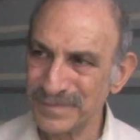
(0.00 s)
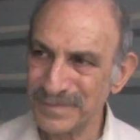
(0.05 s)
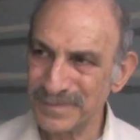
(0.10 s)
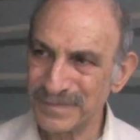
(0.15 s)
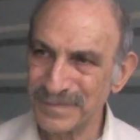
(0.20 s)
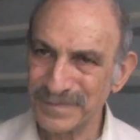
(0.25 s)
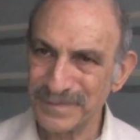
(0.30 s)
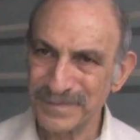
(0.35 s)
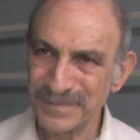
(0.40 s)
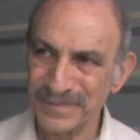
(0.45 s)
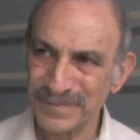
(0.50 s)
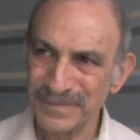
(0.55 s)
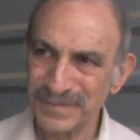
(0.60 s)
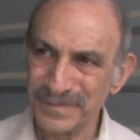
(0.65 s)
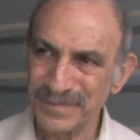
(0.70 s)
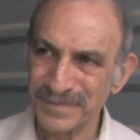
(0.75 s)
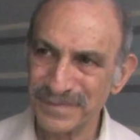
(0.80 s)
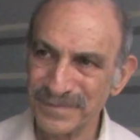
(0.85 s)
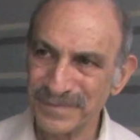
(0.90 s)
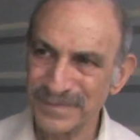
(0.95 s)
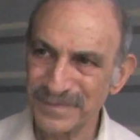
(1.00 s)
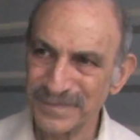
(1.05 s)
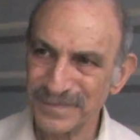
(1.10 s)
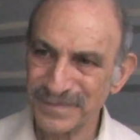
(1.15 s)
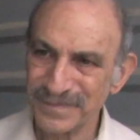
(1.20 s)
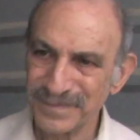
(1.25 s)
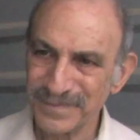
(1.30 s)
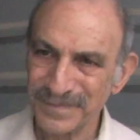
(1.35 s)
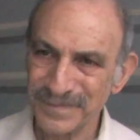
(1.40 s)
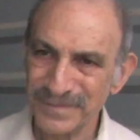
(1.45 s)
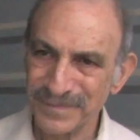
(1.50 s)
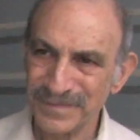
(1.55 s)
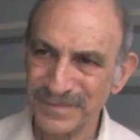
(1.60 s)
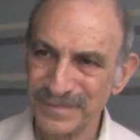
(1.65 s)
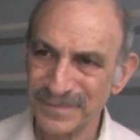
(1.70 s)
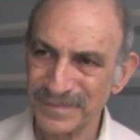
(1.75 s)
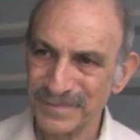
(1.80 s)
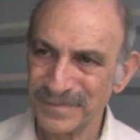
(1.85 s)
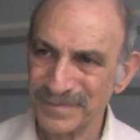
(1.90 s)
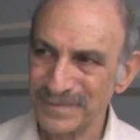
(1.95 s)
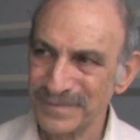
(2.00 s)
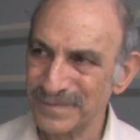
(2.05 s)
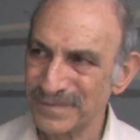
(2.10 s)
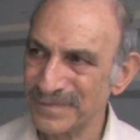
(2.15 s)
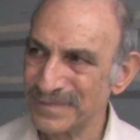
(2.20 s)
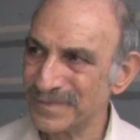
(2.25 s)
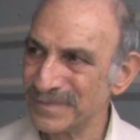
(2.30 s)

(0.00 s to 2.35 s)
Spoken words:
No words are spoken by the person on screen.